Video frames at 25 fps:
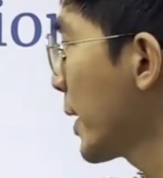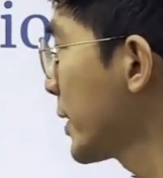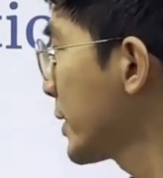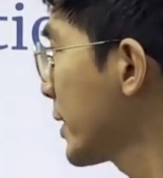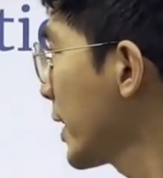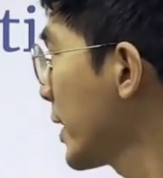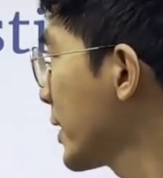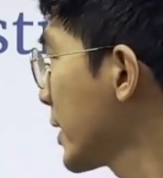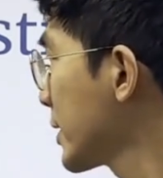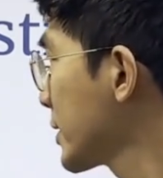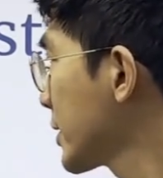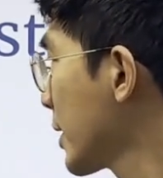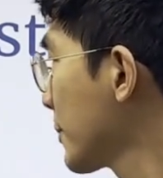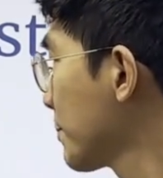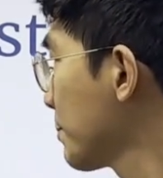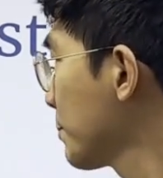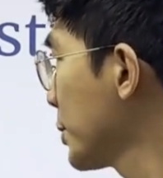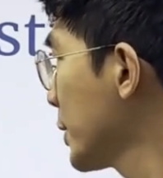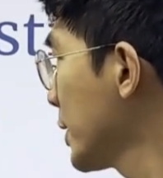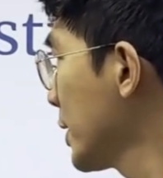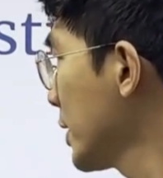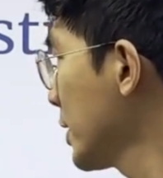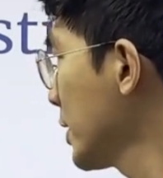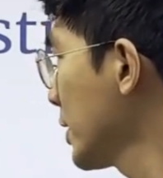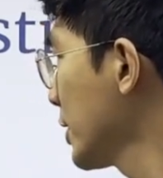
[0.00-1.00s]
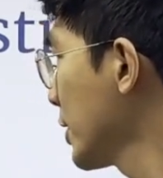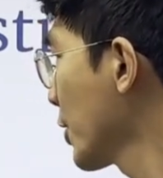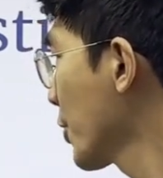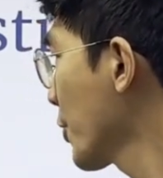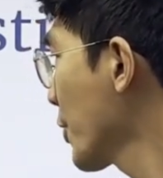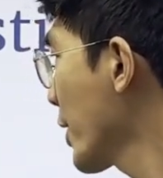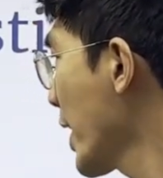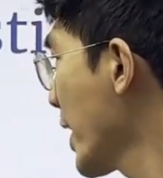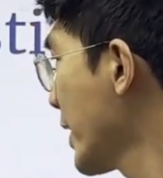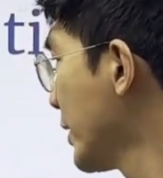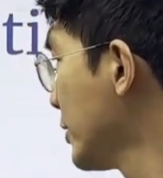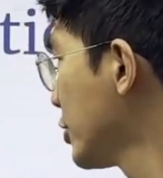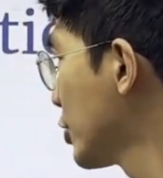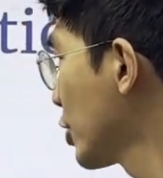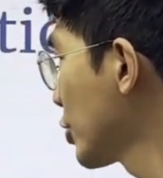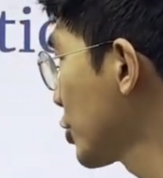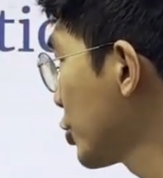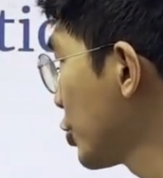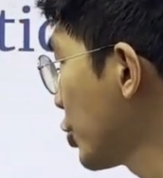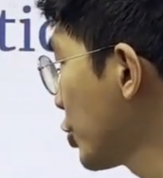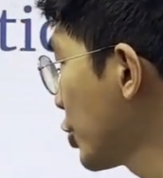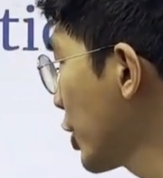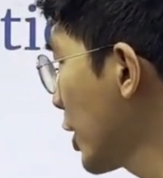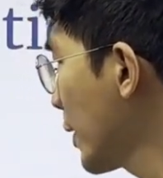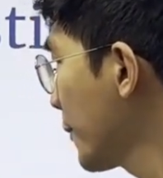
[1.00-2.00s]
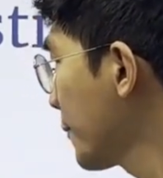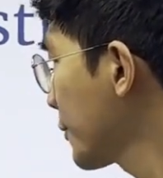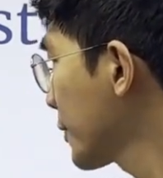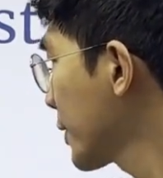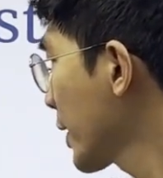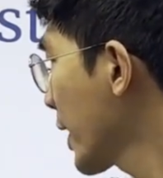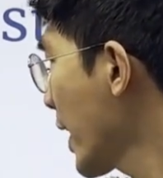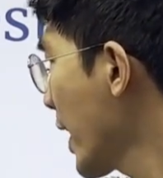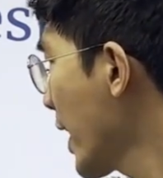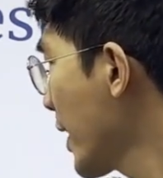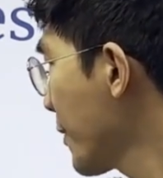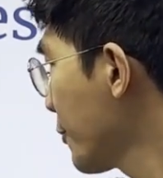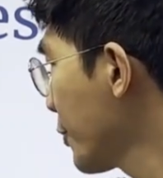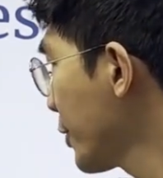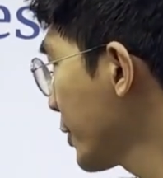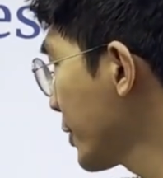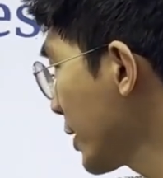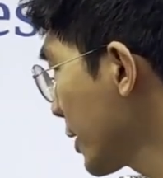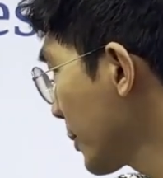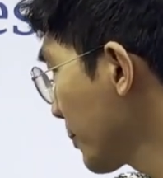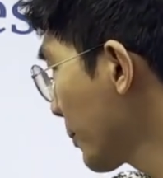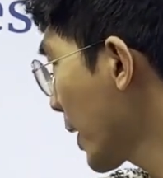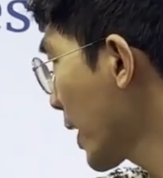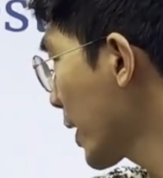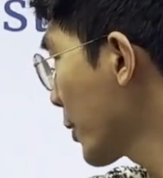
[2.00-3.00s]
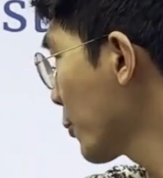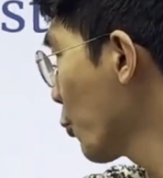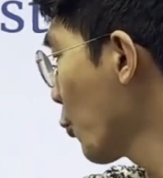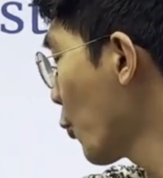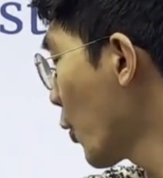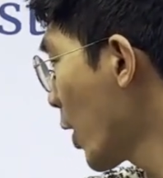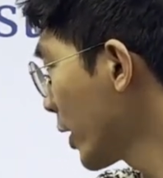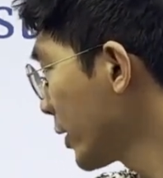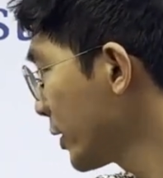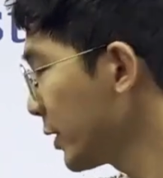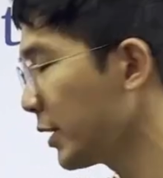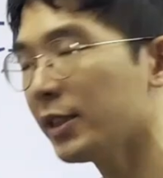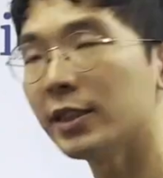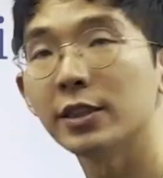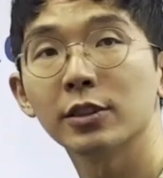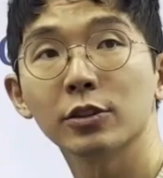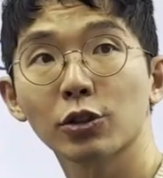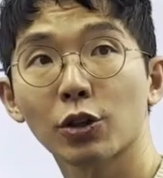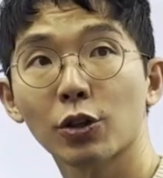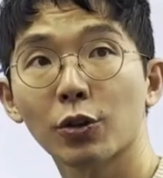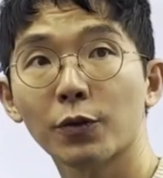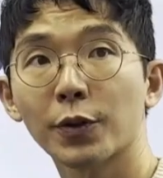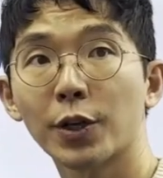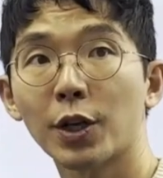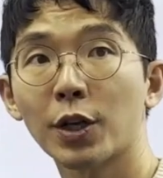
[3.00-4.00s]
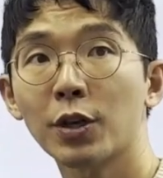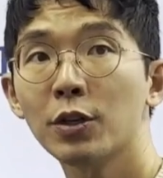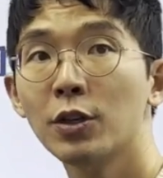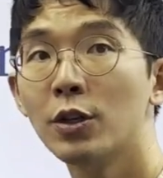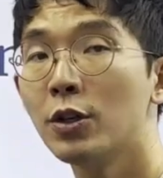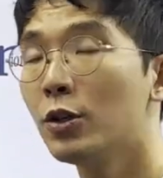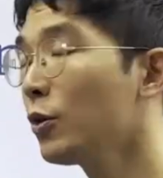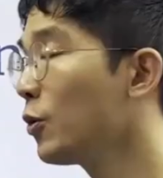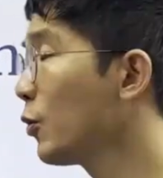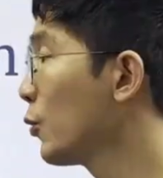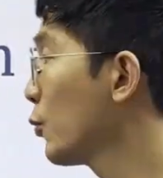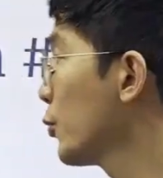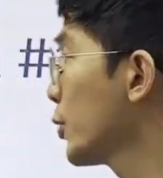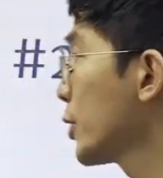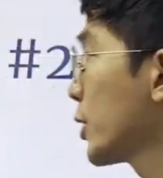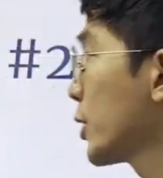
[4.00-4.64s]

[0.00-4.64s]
data set P here and just shift everything by one interval, we